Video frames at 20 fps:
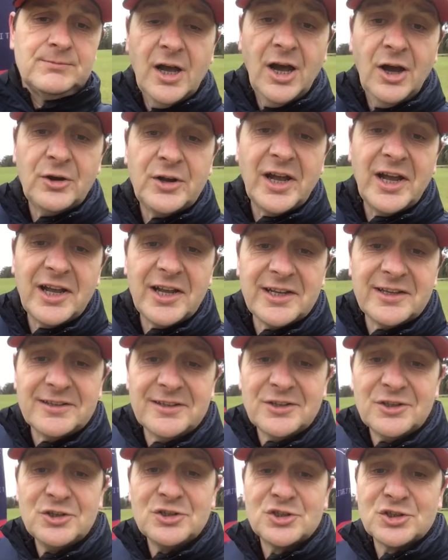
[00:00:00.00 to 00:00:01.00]

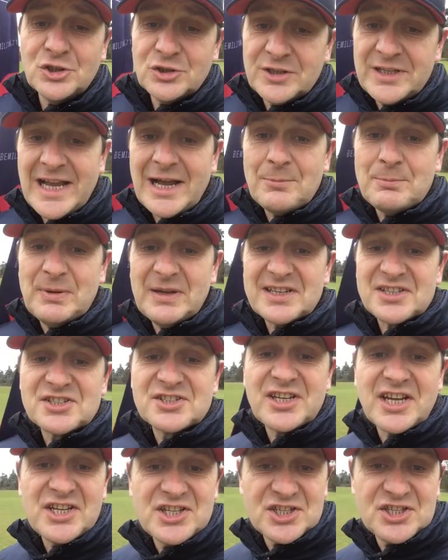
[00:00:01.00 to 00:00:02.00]
you should now be at
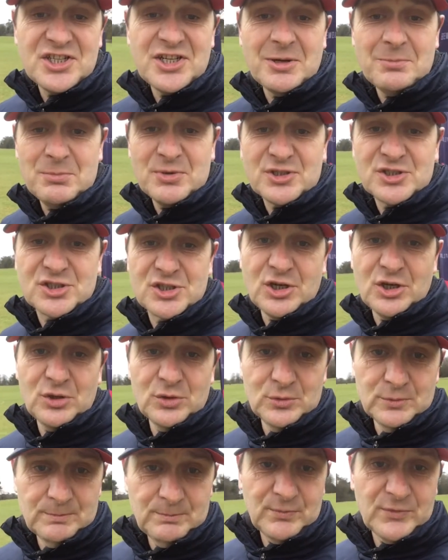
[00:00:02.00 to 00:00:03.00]
station number
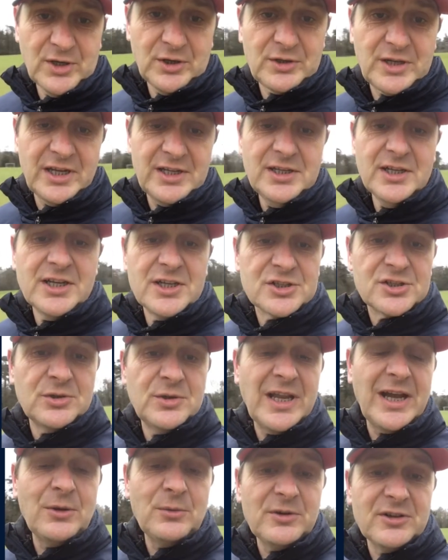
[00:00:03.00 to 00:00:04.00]
two. Okay, so
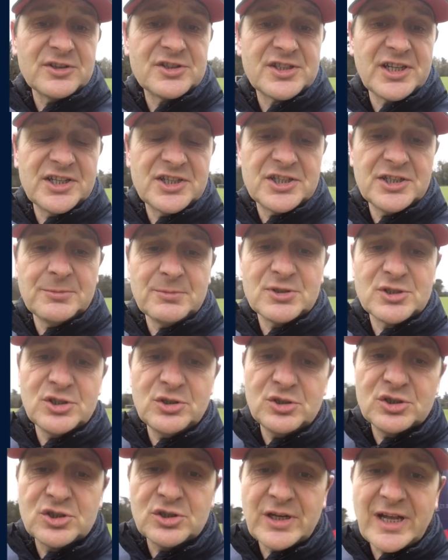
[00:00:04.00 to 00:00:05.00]
now we're at station number
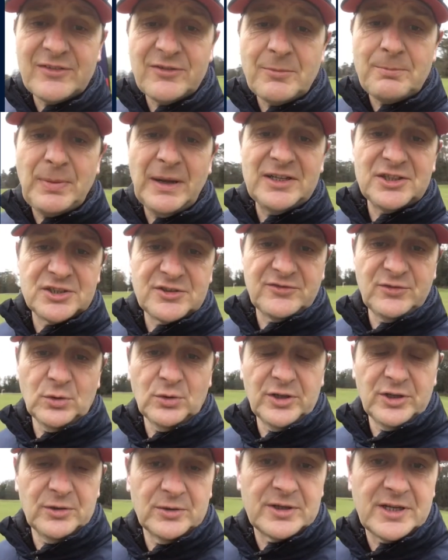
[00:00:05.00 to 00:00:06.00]
two, you should have a bench
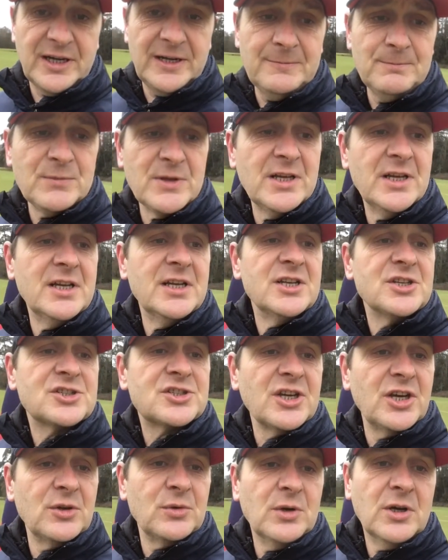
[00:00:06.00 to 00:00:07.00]
for you. Okay,
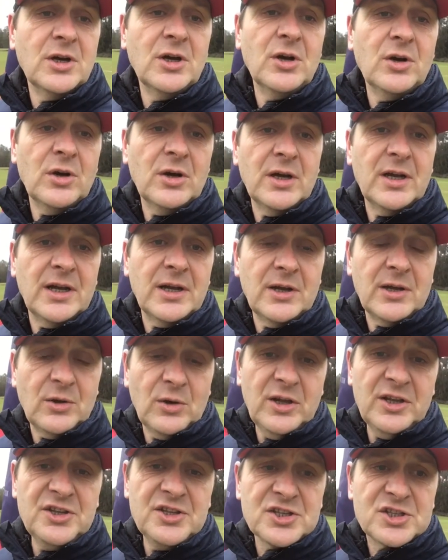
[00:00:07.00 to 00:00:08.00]
so
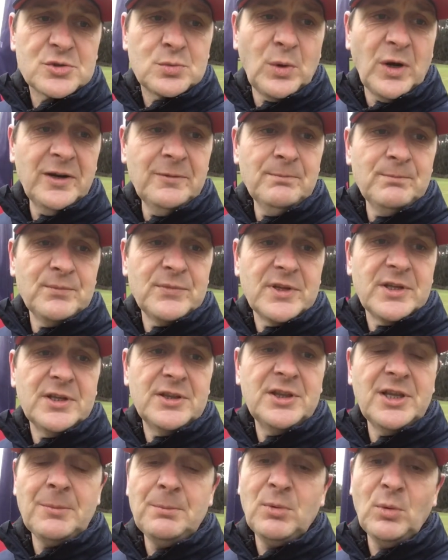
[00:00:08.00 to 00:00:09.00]
in this one,
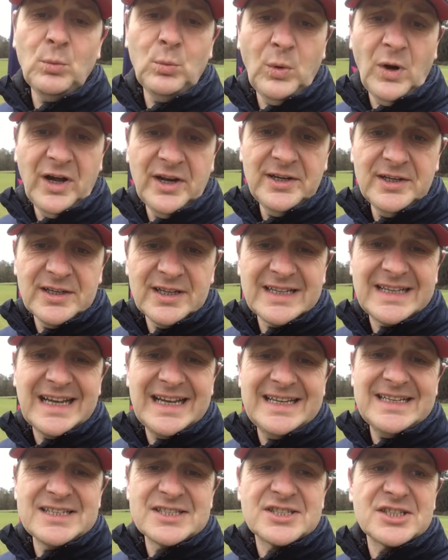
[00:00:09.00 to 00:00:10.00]
number one
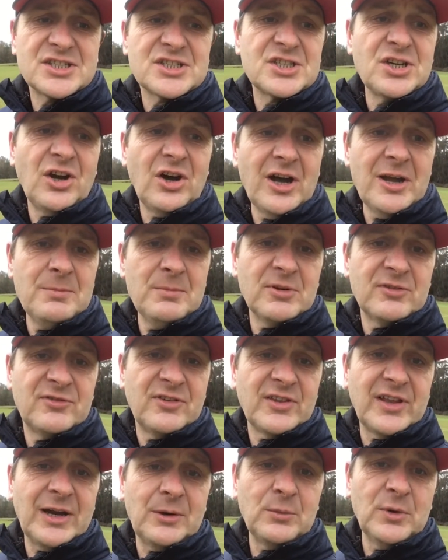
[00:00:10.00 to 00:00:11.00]
again is the timer
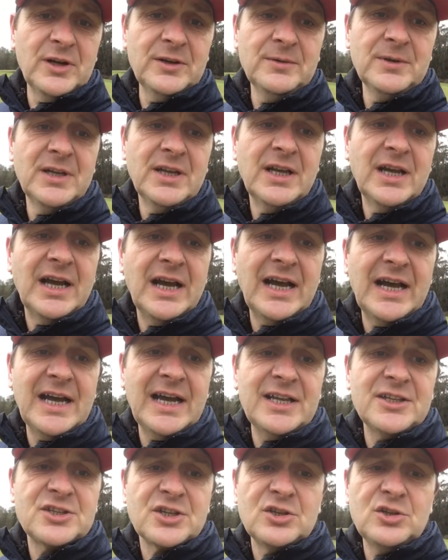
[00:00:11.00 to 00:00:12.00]
for that one,
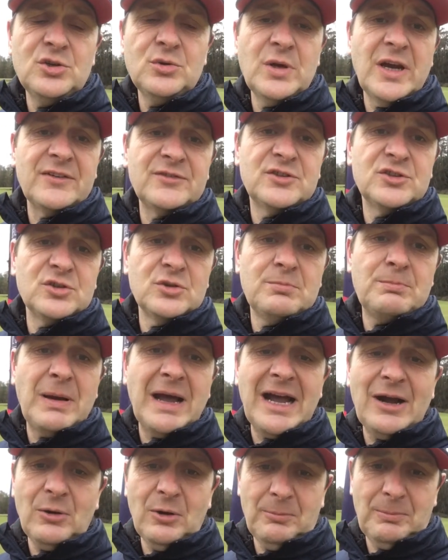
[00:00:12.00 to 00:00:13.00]
and you have to do
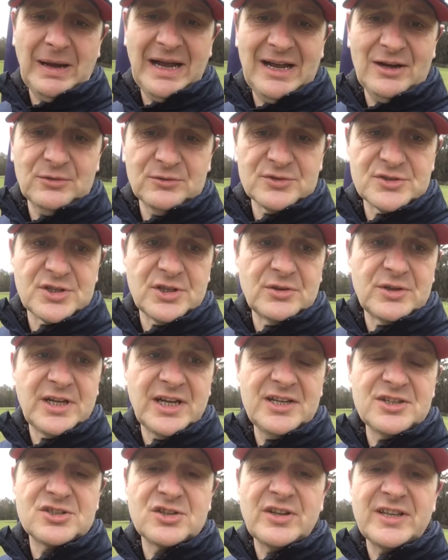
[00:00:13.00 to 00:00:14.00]
power bounds.
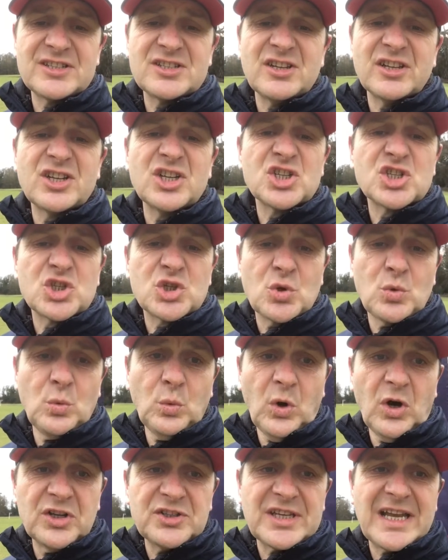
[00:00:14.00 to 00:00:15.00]
Okay, so that's like a
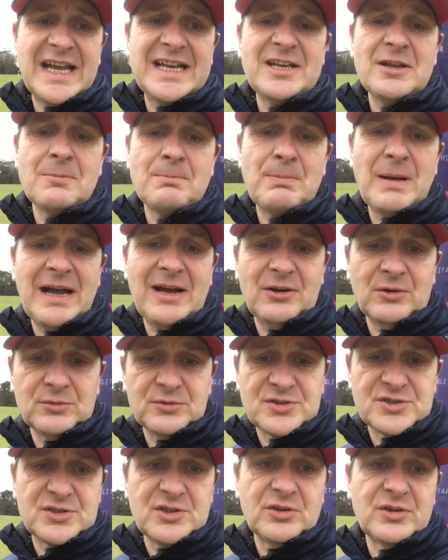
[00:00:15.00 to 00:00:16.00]
squat and you
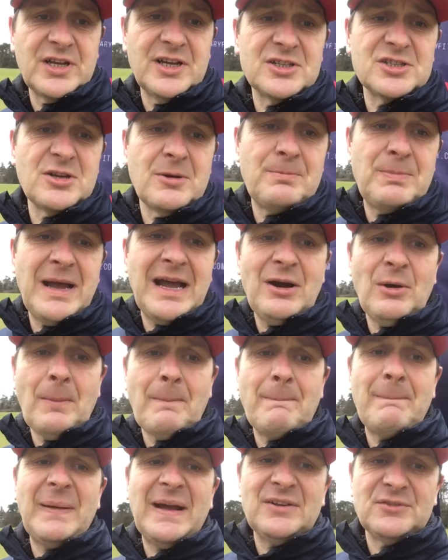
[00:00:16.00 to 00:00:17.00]
bounce. Okay, so power
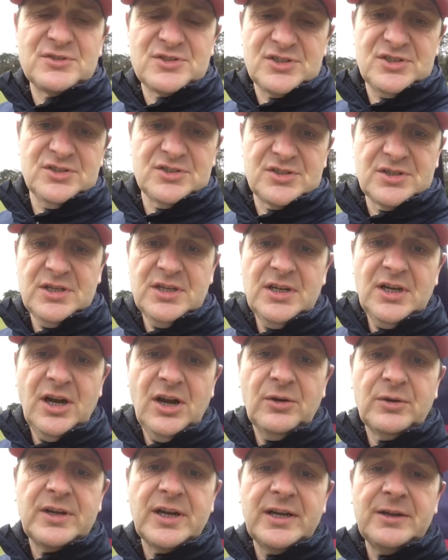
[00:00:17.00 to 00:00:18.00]
bounces.
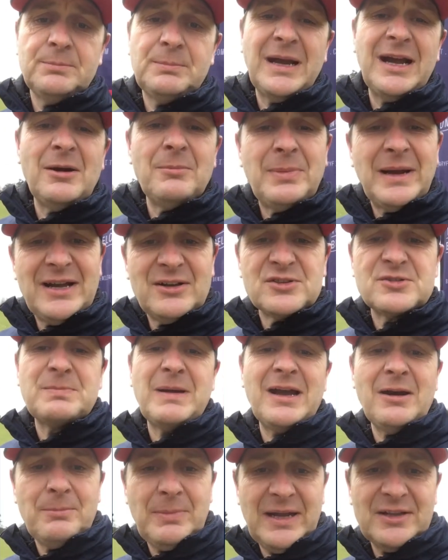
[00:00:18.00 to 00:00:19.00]
Okay, power
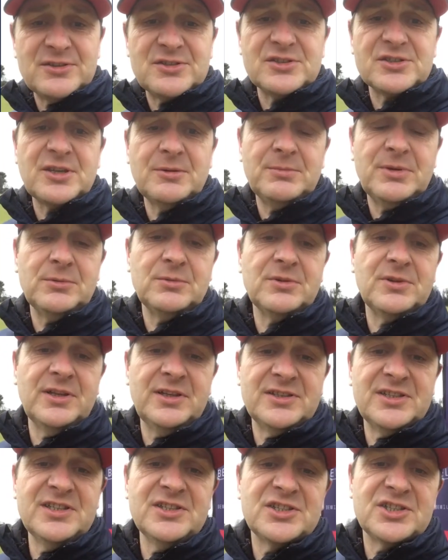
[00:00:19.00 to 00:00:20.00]
bounces, some people
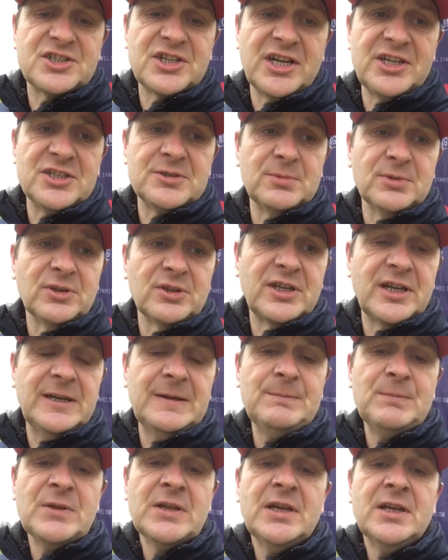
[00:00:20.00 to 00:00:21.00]
are interchangeable.
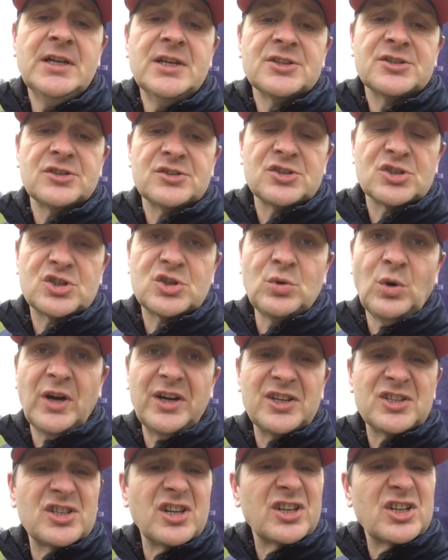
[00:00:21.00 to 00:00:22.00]
Okay, so it's a squat
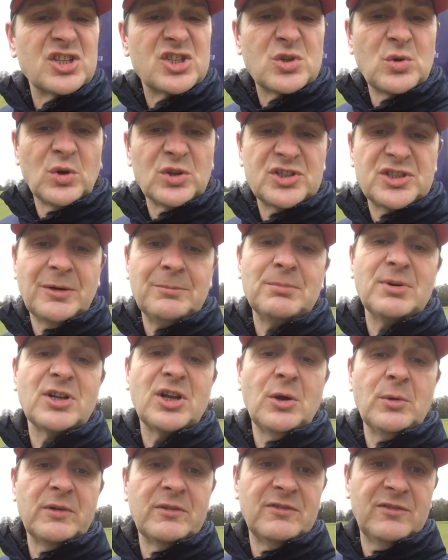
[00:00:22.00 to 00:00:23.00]
and it's like a squat jump but
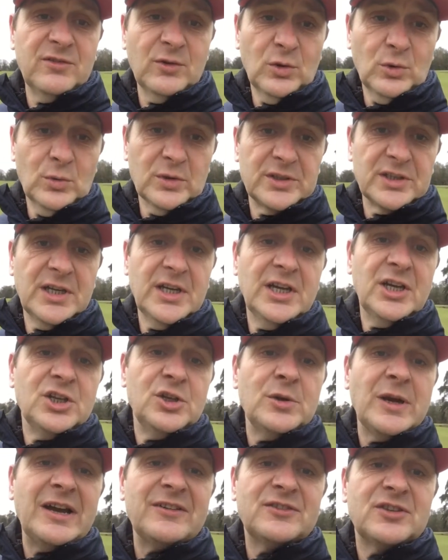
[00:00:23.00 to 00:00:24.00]
going forward.
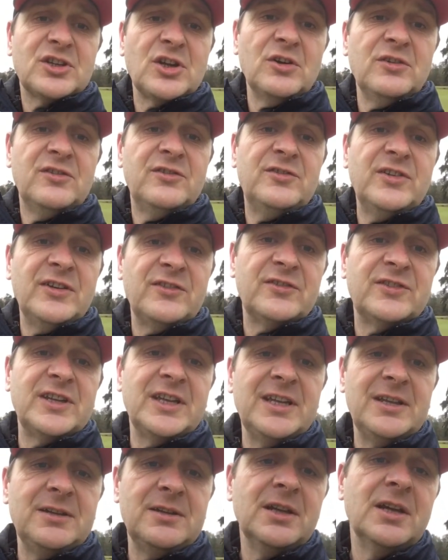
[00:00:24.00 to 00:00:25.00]
You have to go
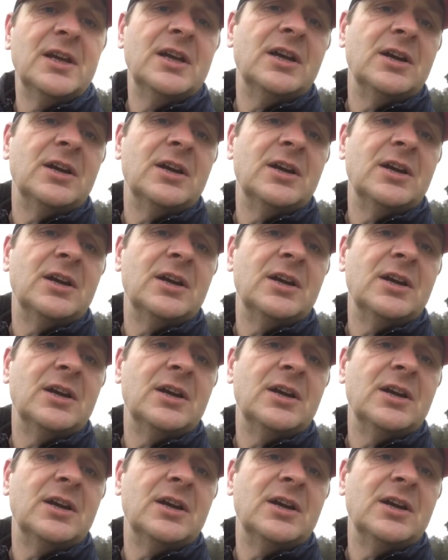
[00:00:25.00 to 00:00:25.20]
15.